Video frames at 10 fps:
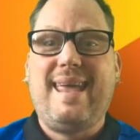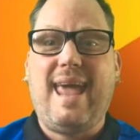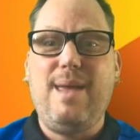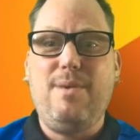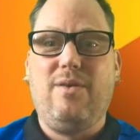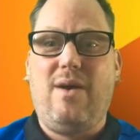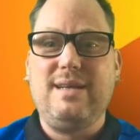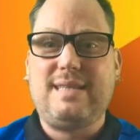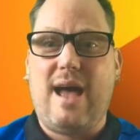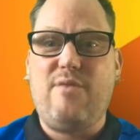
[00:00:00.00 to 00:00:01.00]
Keep your
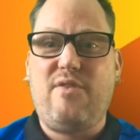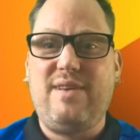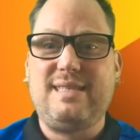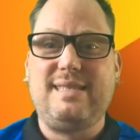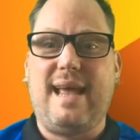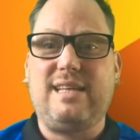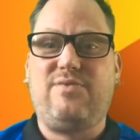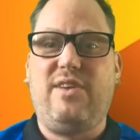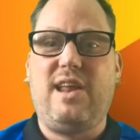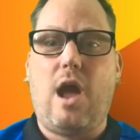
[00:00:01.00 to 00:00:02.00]
eyes out for this
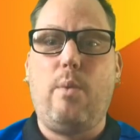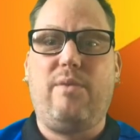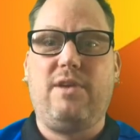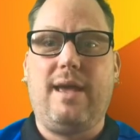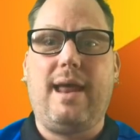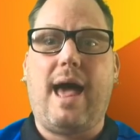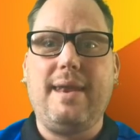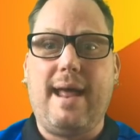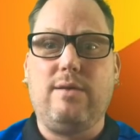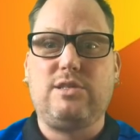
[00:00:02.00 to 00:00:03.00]
next video with the
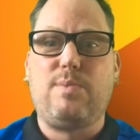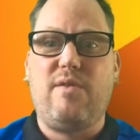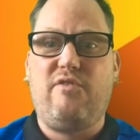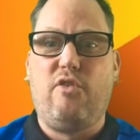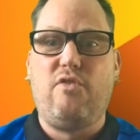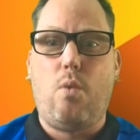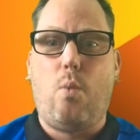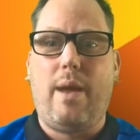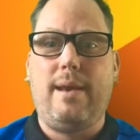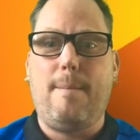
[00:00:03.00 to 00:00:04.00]
announcement for the
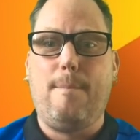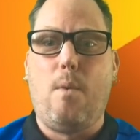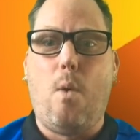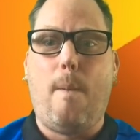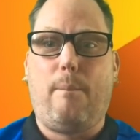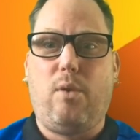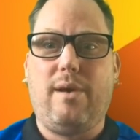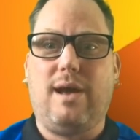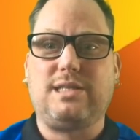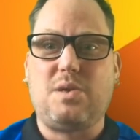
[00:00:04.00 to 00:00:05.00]
Winmau
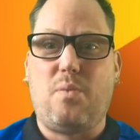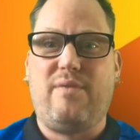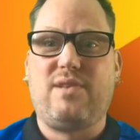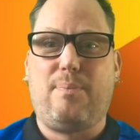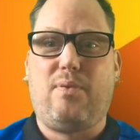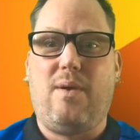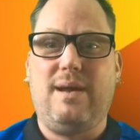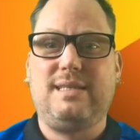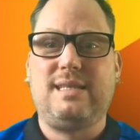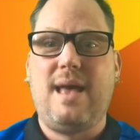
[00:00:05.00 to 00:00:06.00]
products with the
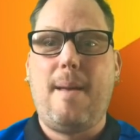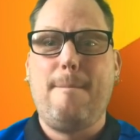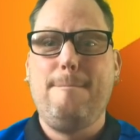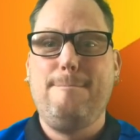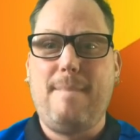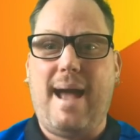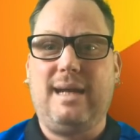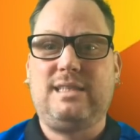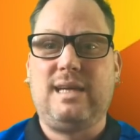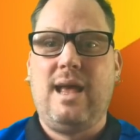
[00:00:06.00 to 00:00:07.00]
price
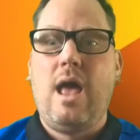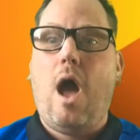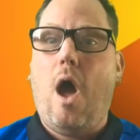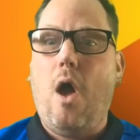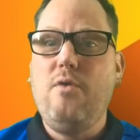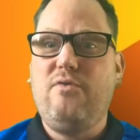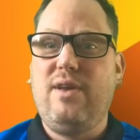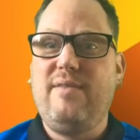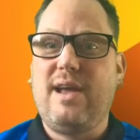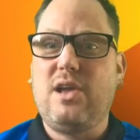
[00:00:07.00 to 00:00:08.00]
match.
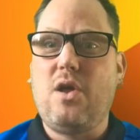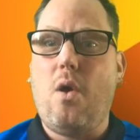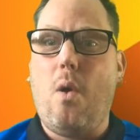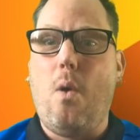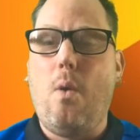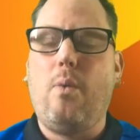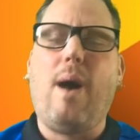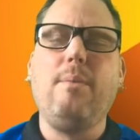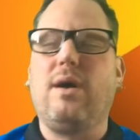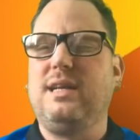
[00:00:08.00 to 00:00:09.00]
Hopefully they're going to
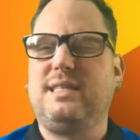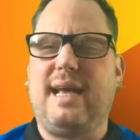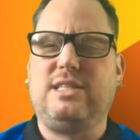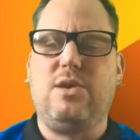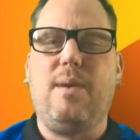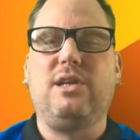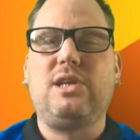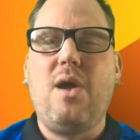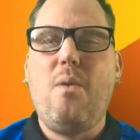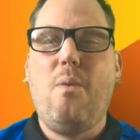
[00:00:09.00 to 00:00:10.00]
I'm not going to say too
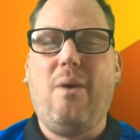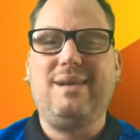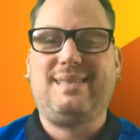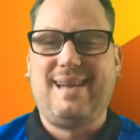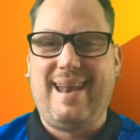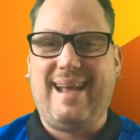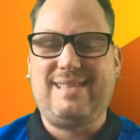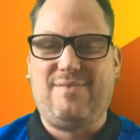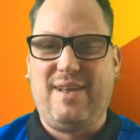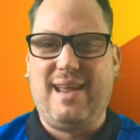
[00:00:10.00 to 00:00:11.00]
much. Watch the
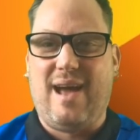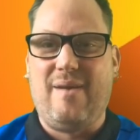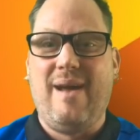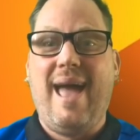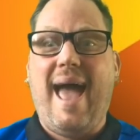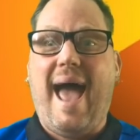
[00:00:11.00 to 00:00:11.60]
next video.